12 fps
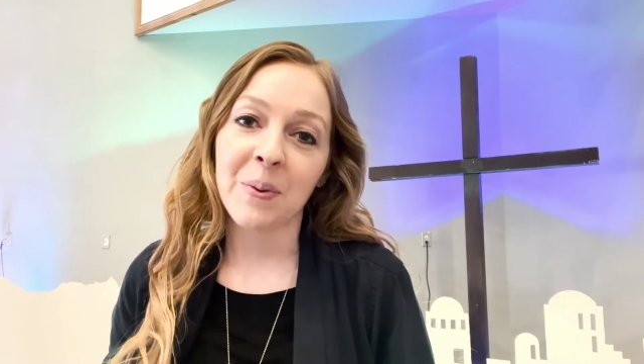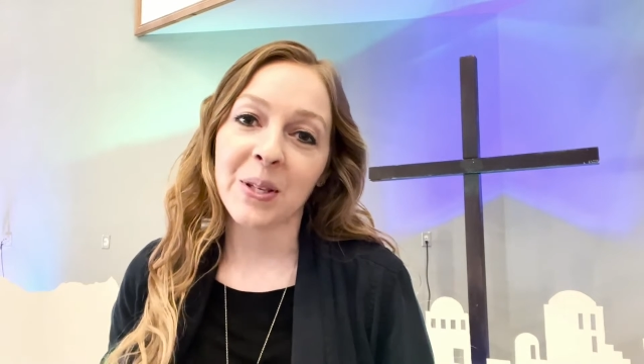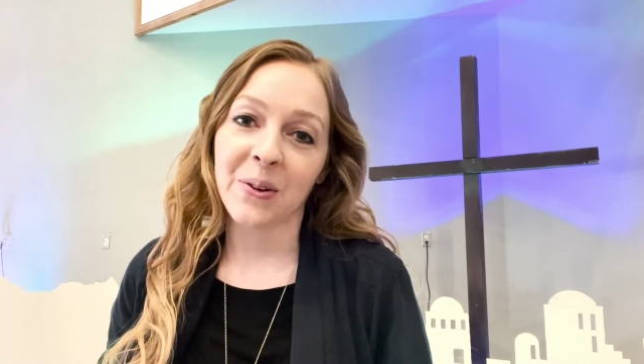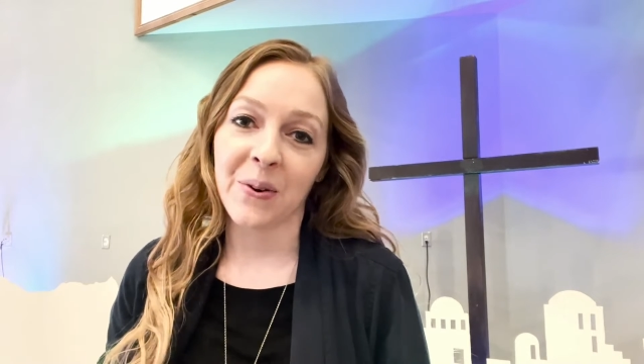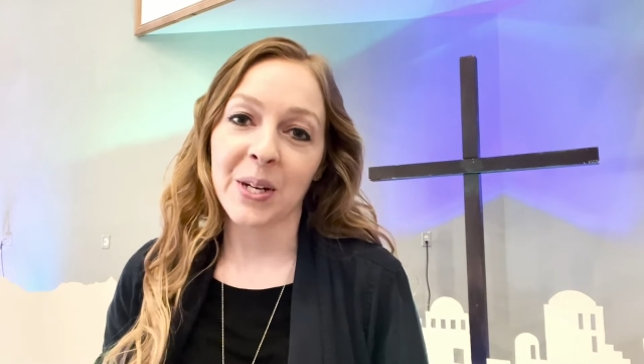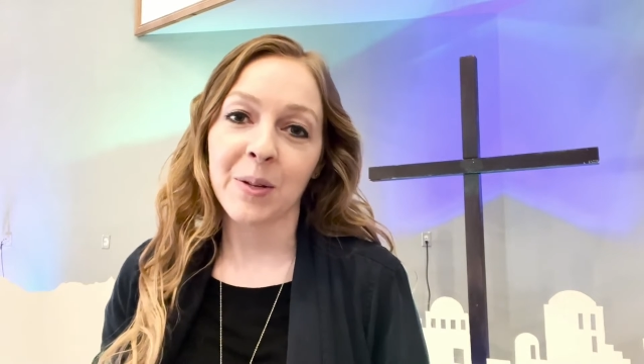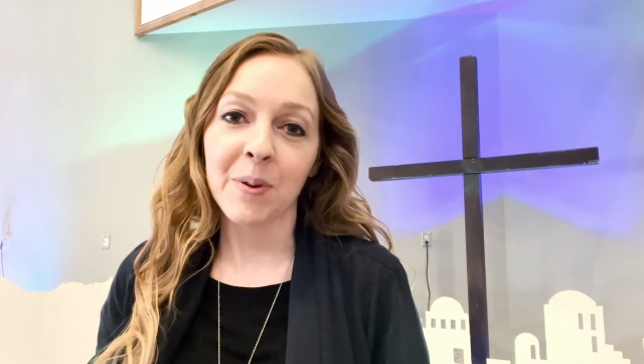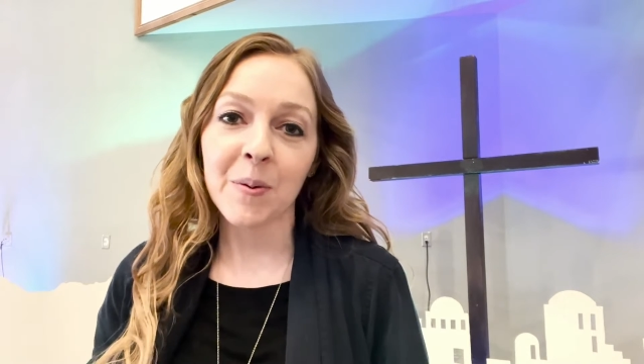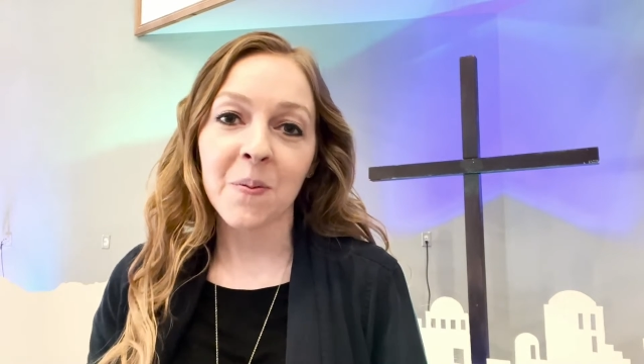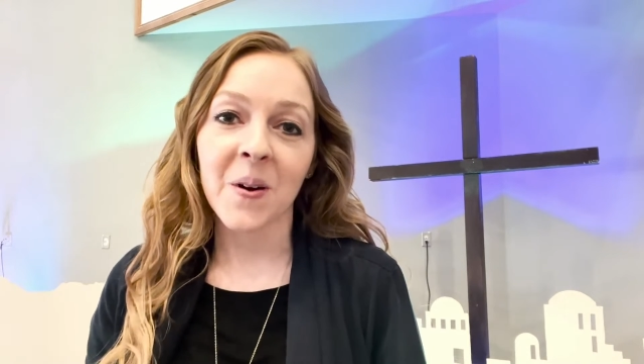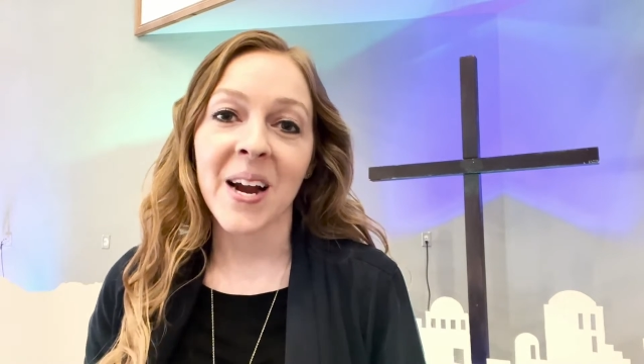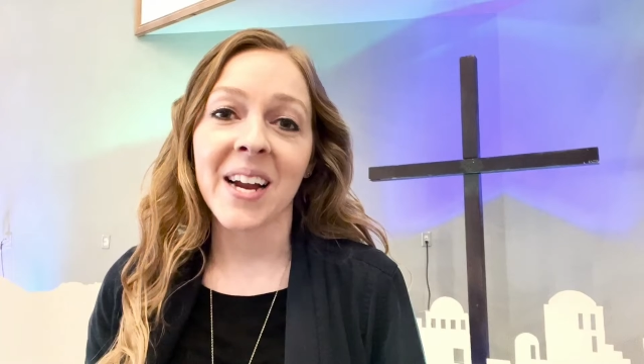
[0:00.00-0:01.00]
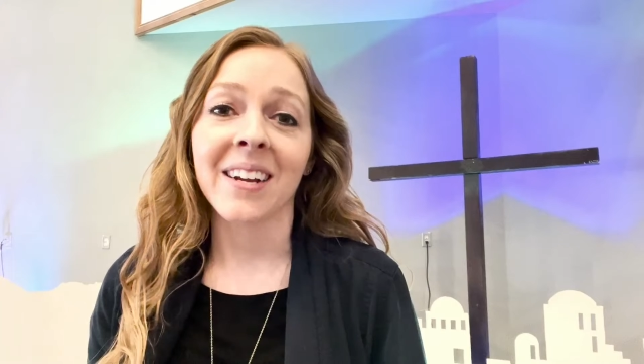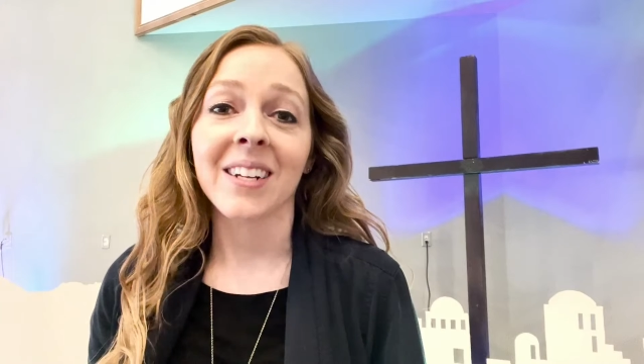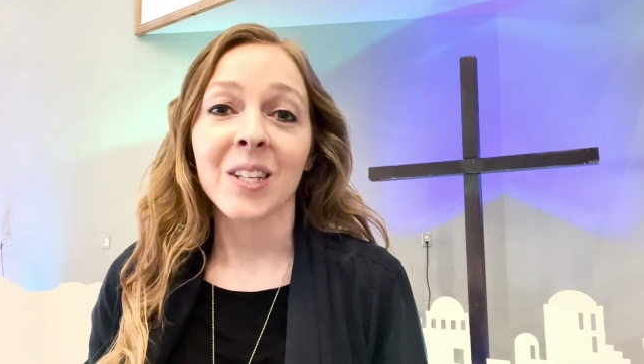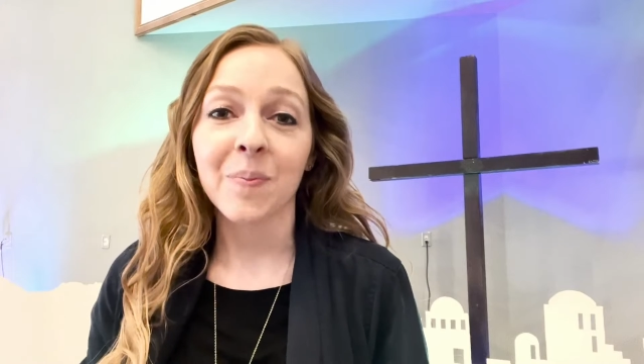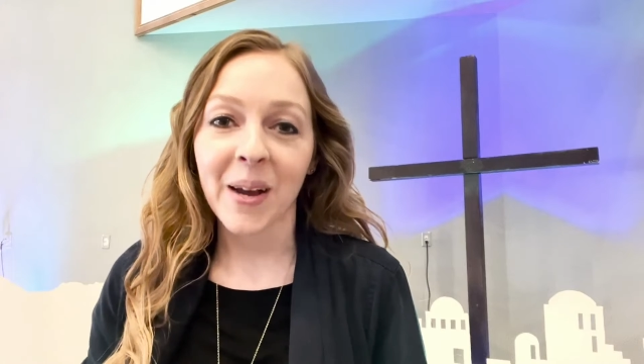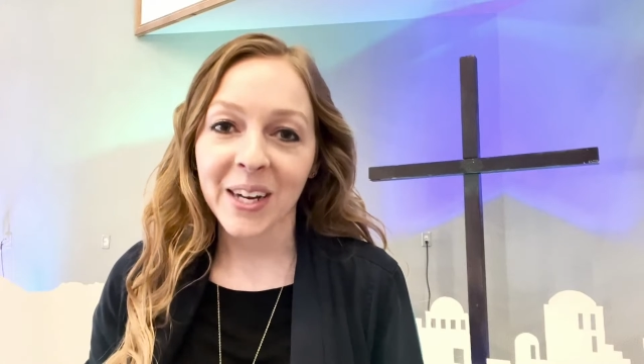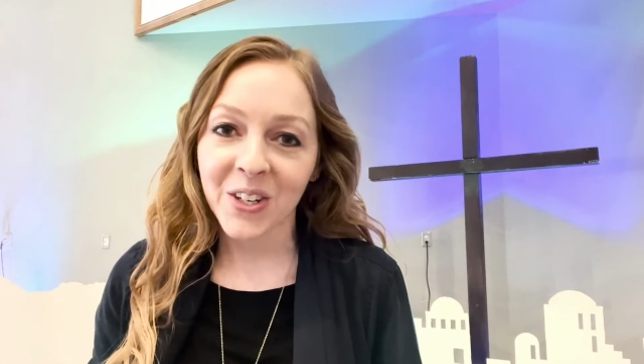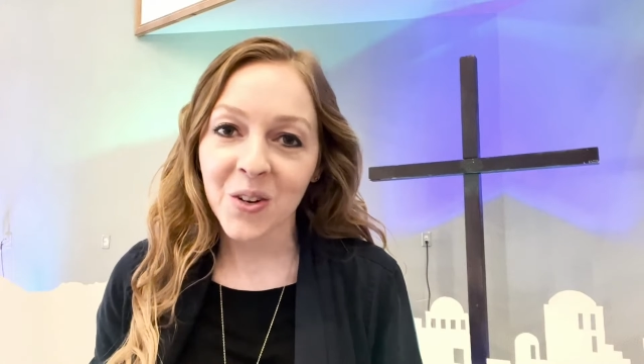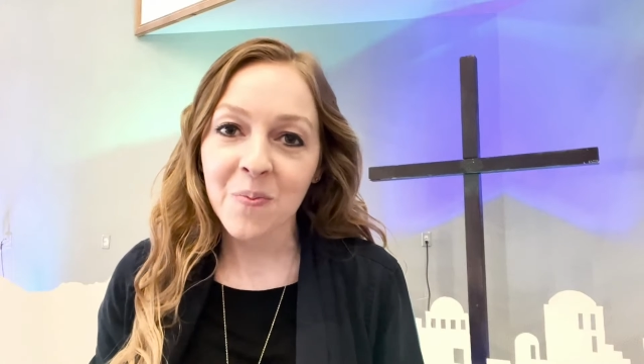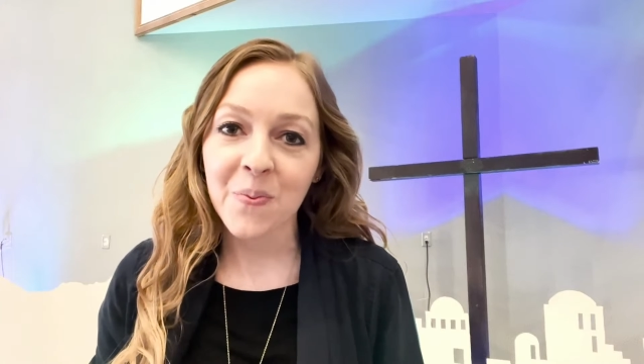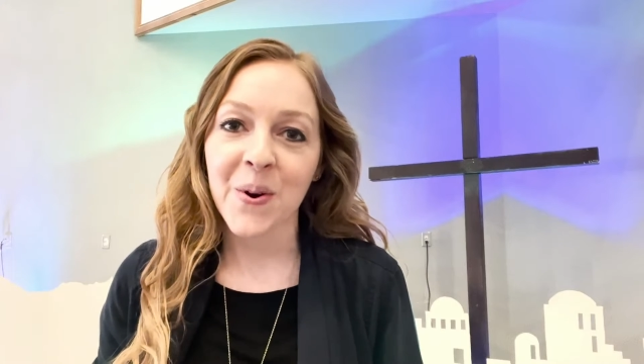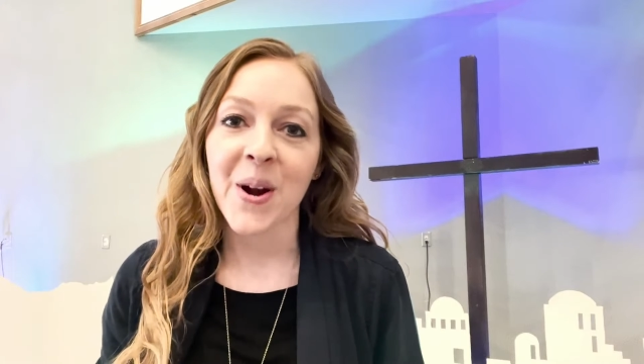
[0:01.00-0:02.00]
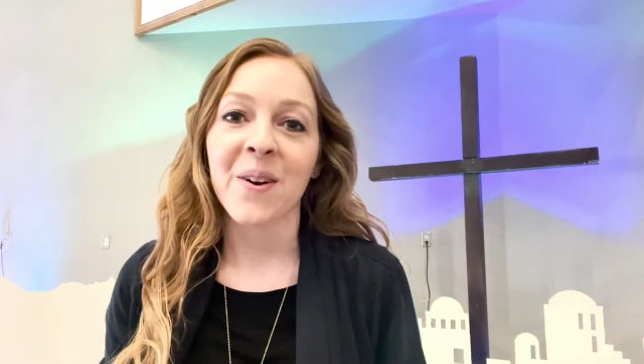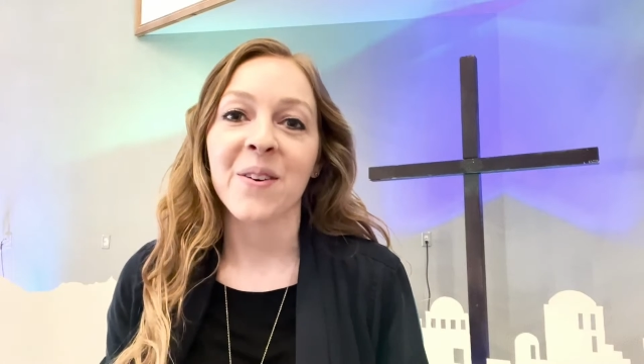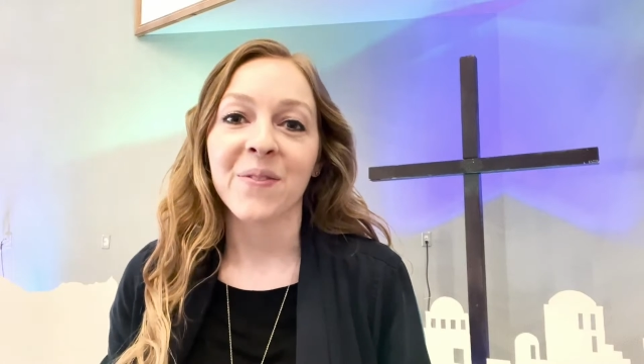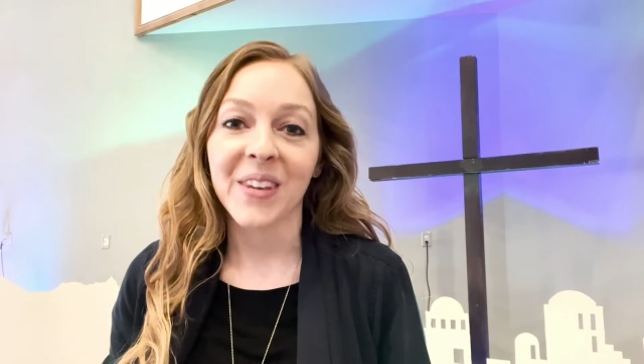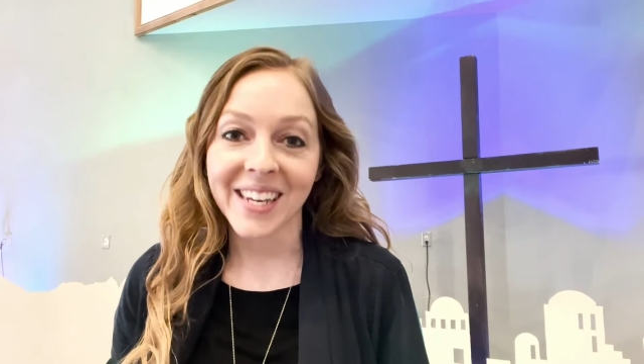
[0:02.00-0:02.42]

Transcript: is going to be praying a special prayer of